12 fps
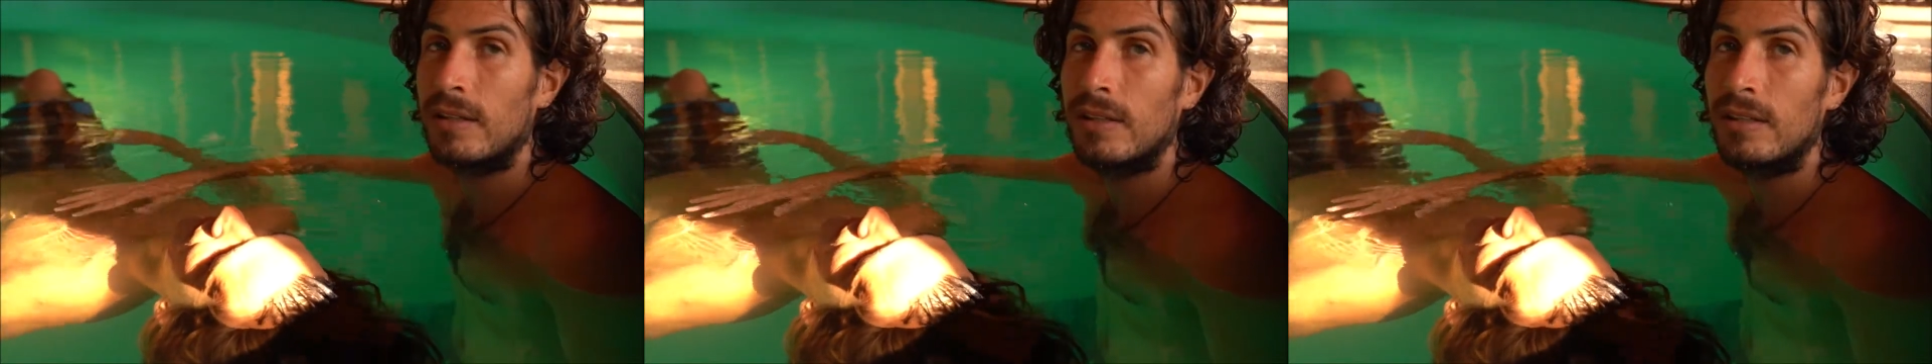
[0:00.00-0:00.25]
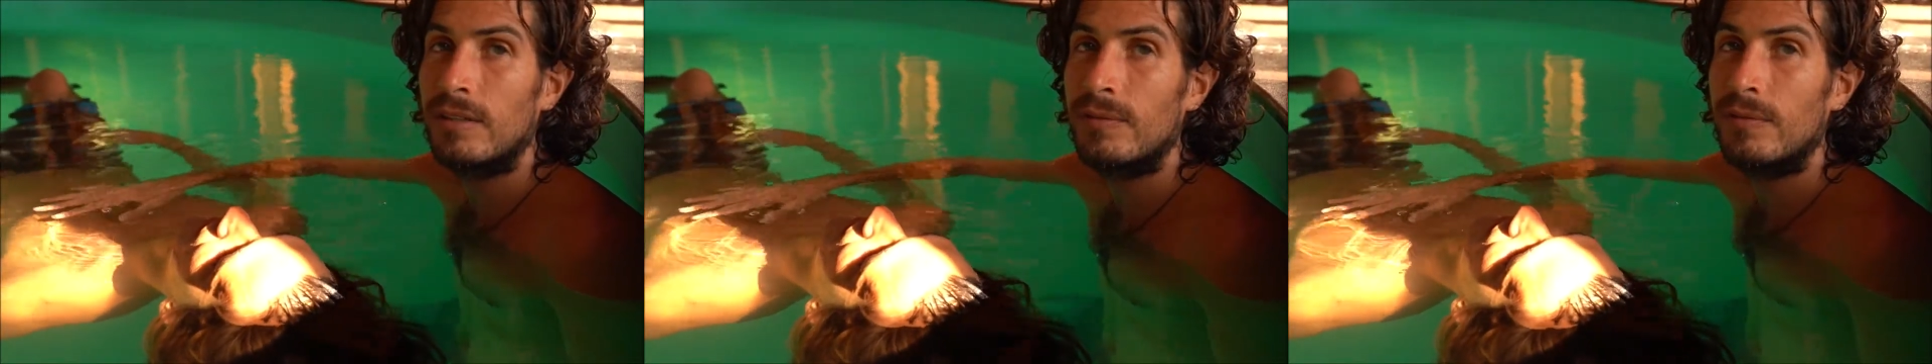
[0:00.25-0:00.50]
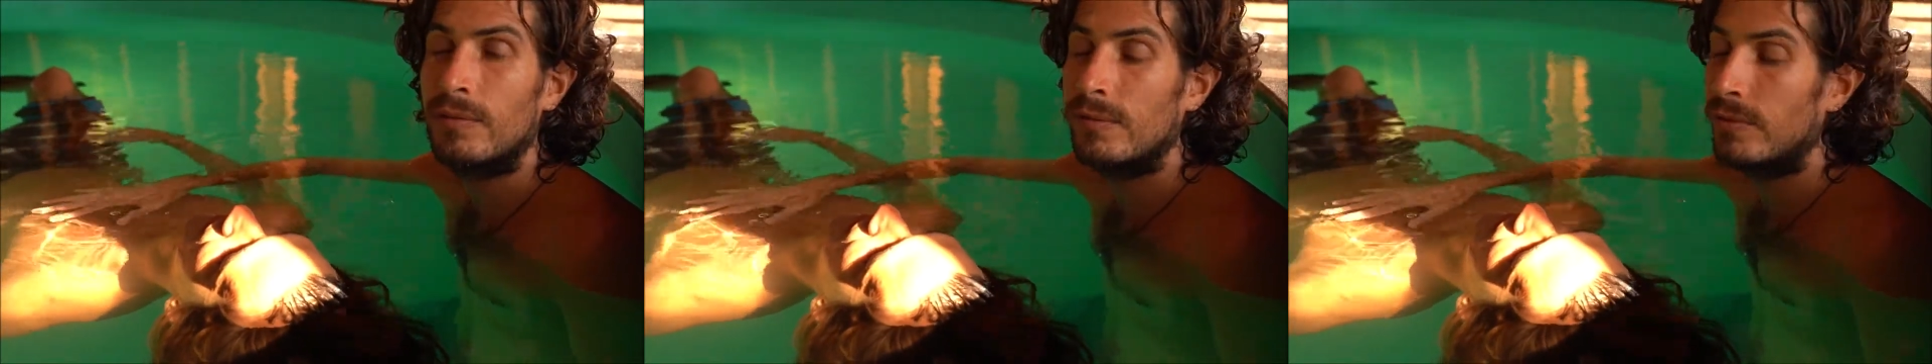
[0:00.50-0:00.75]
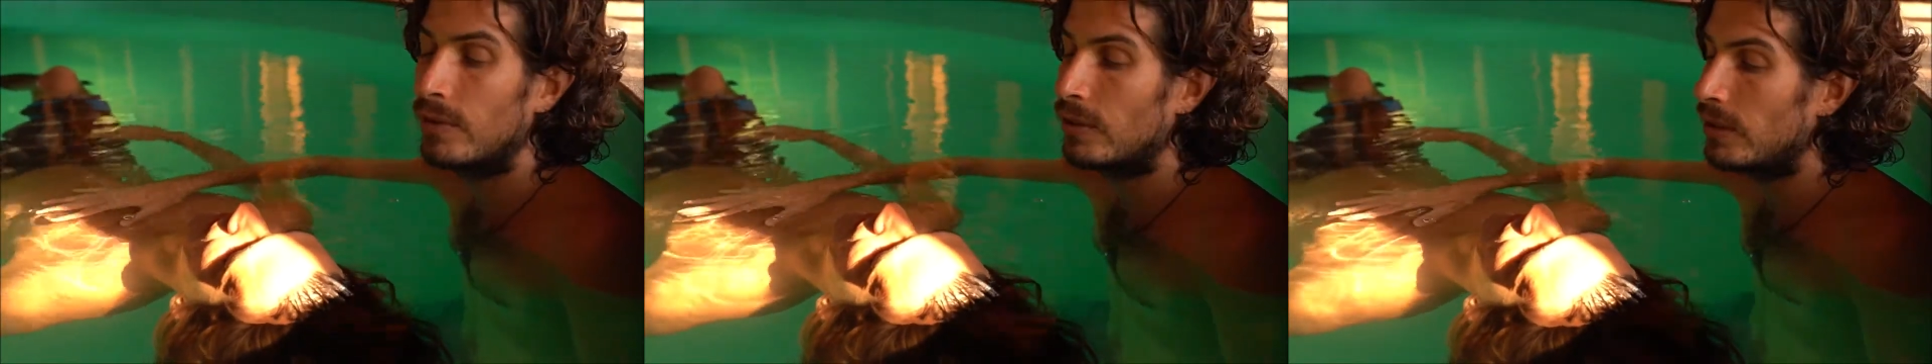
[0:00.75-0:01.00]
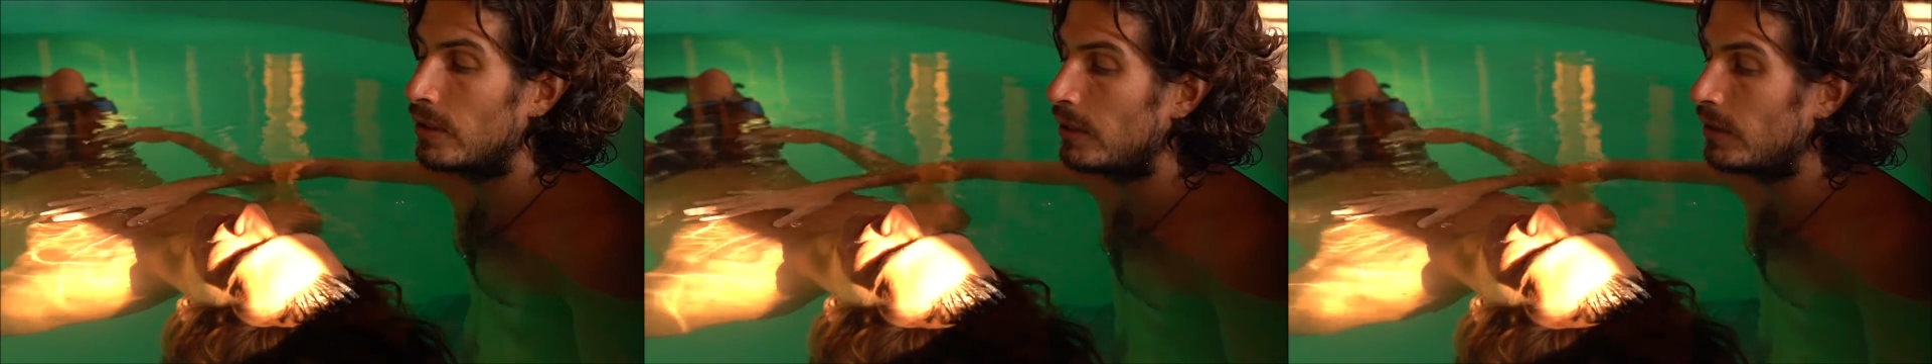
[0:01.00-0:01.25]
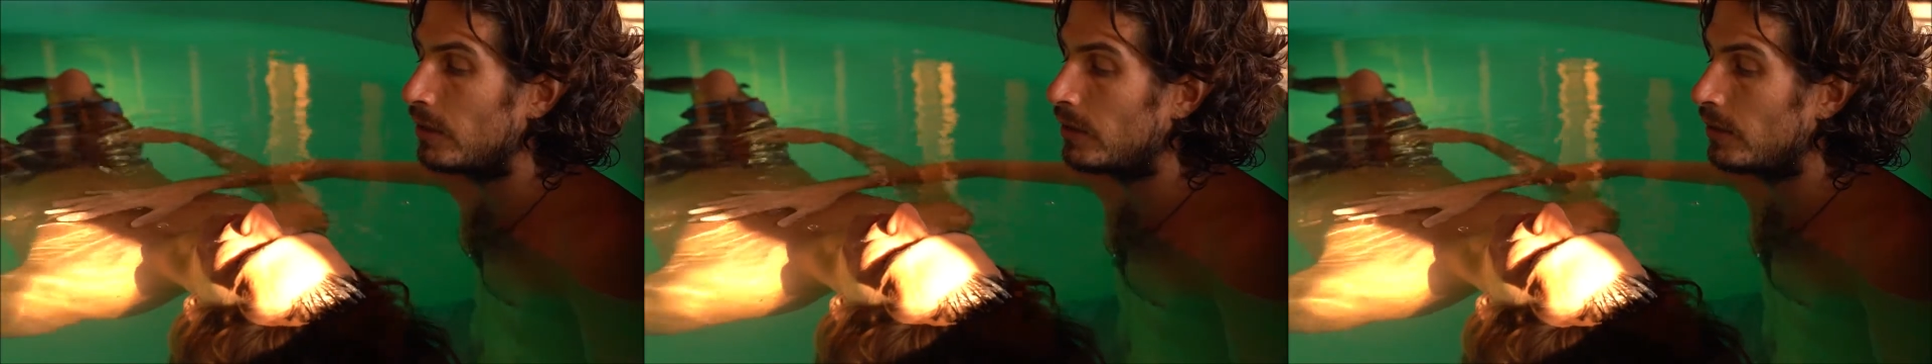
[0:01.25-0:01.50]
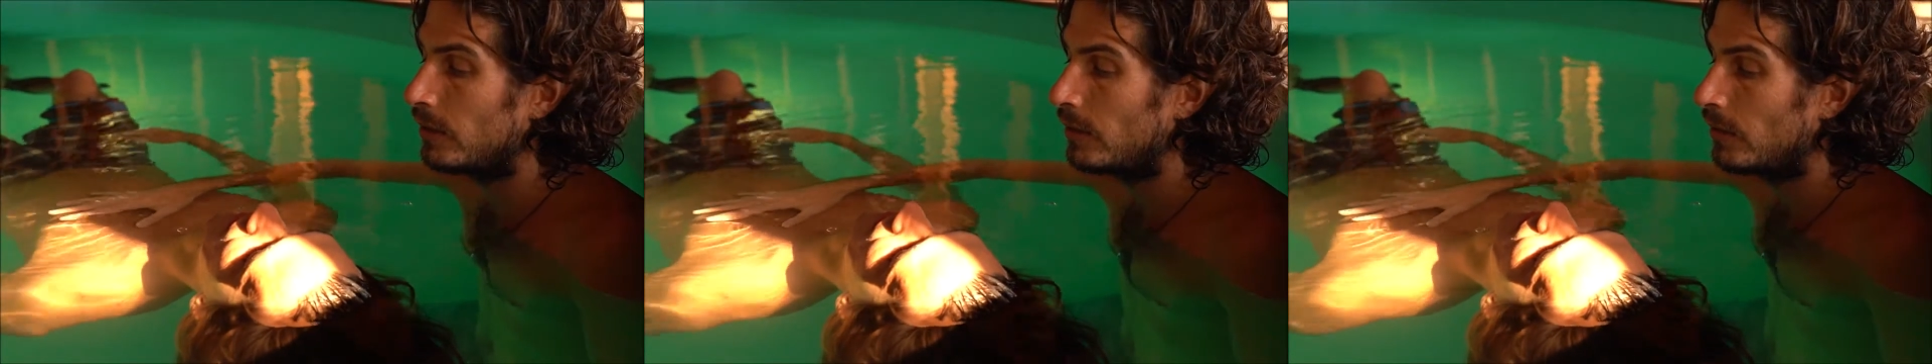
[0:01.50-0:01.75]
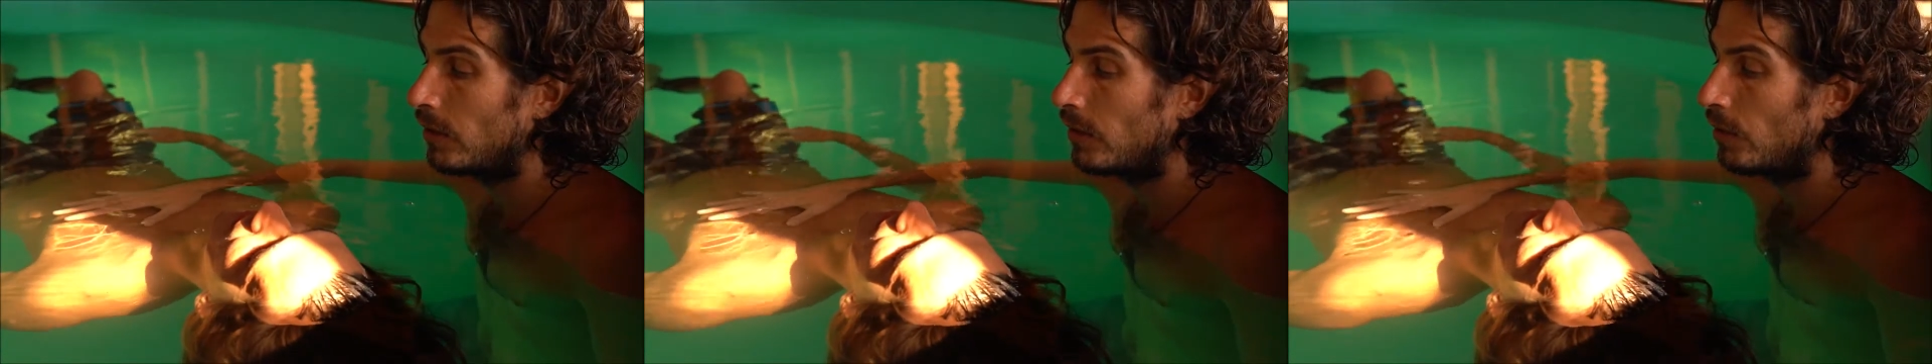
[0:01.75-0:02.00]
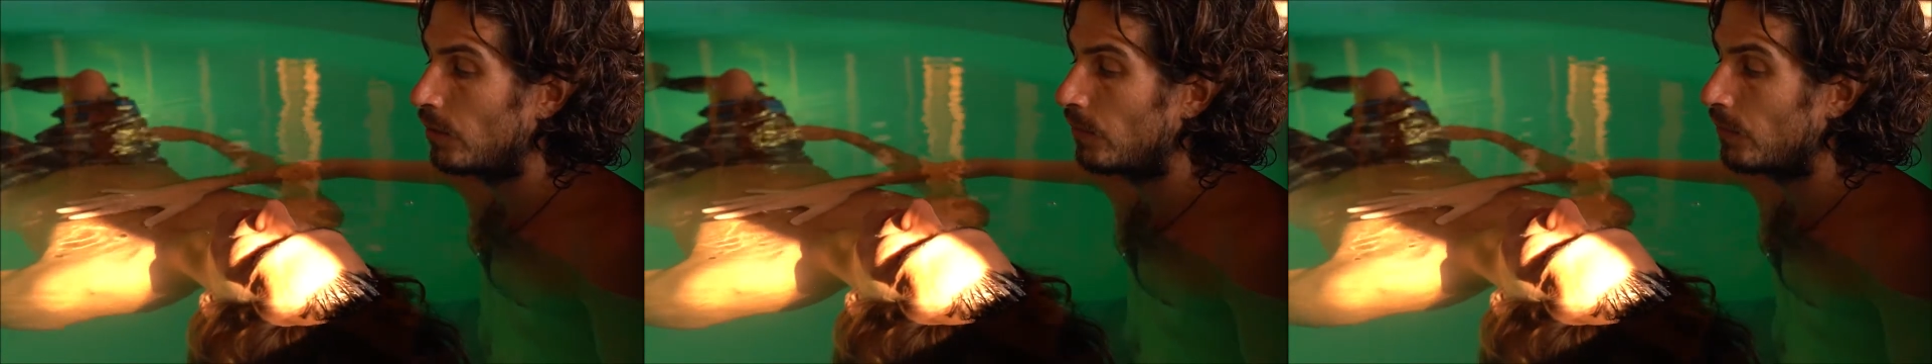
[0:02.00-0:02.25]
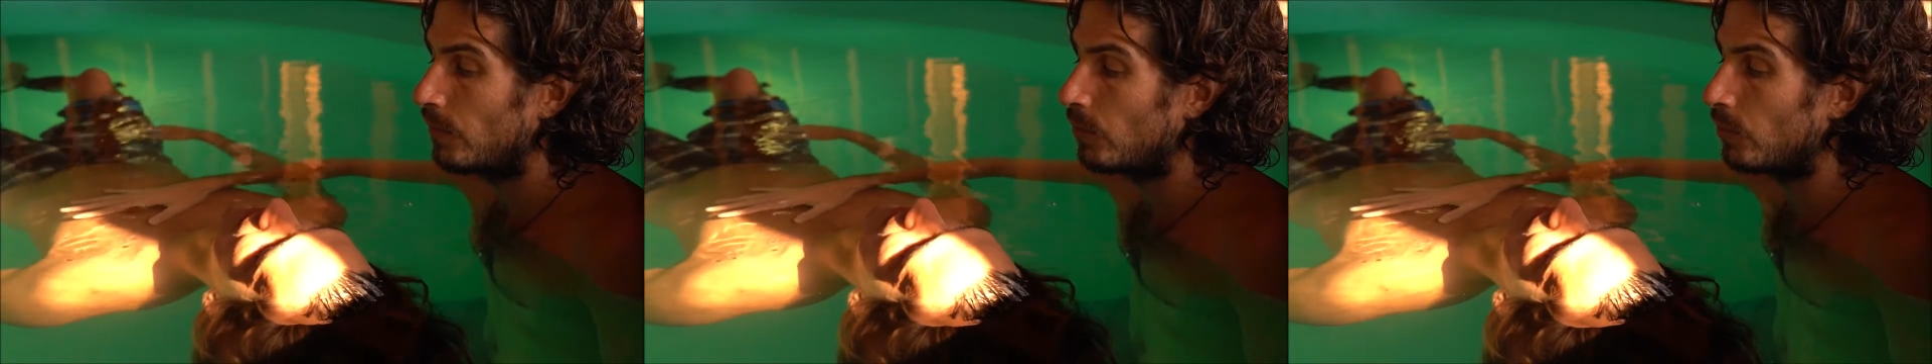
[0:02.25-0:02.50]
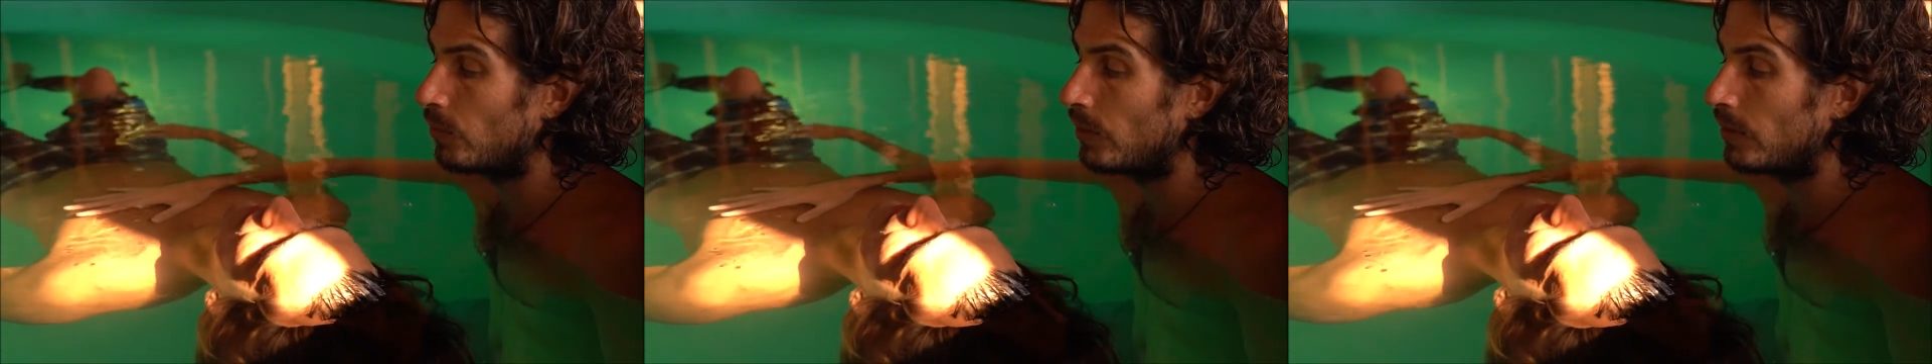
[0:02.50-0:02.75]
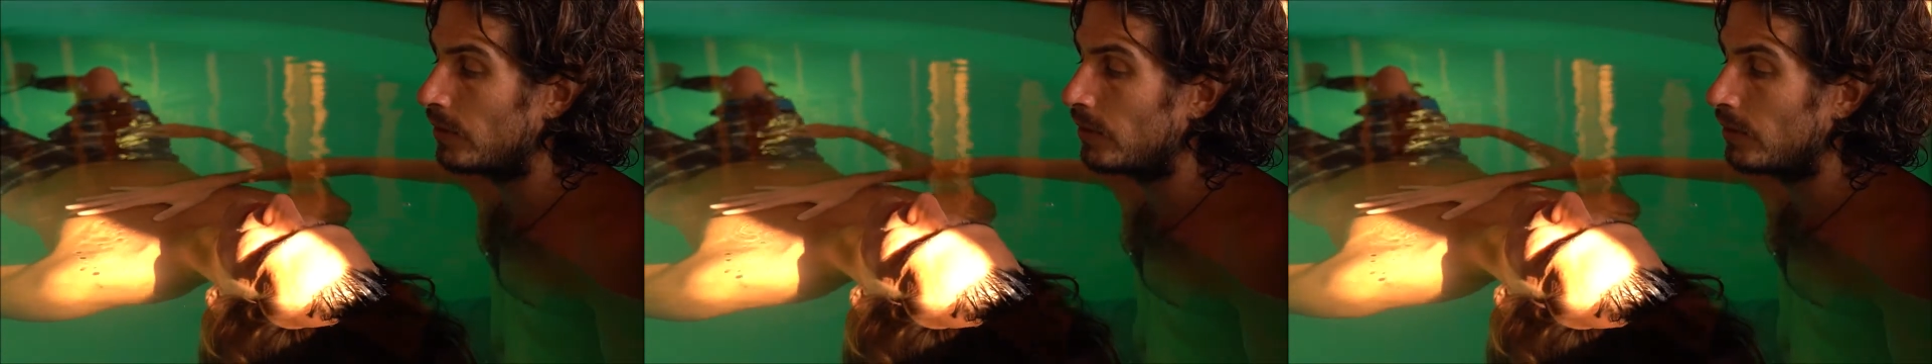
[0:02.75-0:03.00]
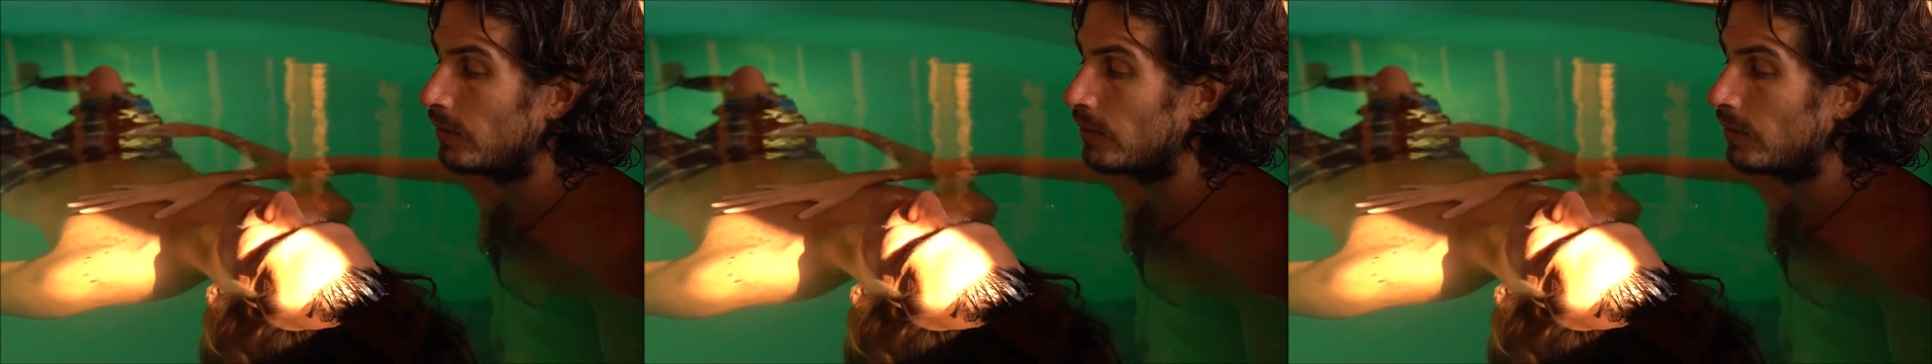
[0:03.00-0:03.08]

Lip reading: are in a very fluid,